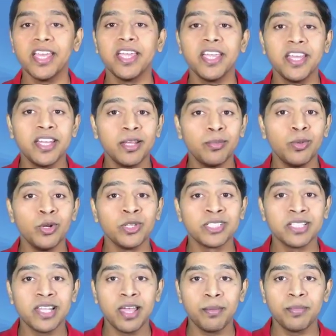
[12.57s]

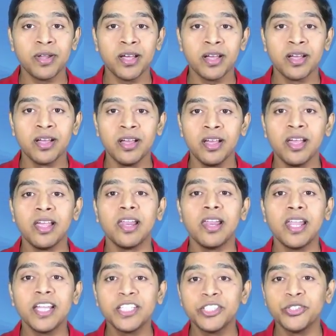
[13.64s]
AWS Lambda
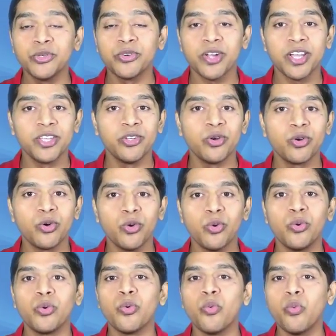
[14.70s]
lets you run your
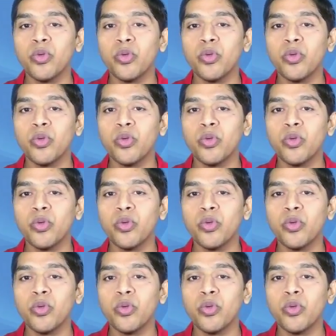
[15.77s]
code